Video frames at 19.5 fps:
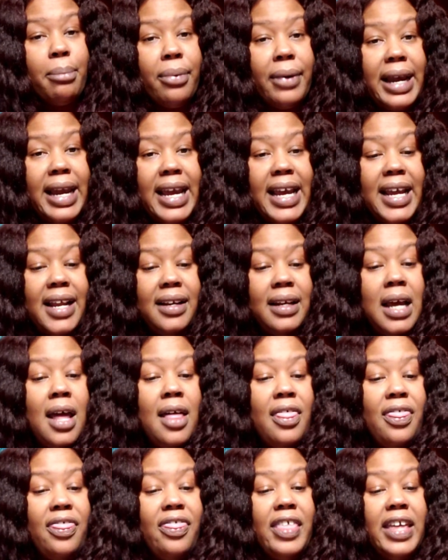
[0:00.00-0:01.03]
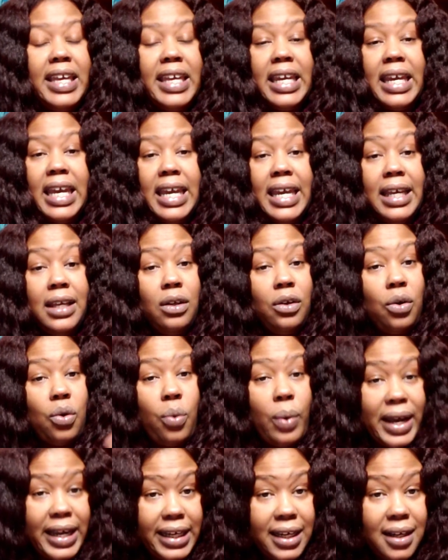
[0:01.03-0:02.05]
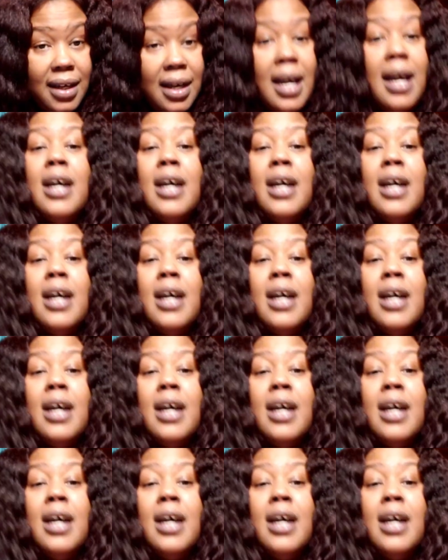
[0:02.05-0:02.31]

Brand Thick and Quick.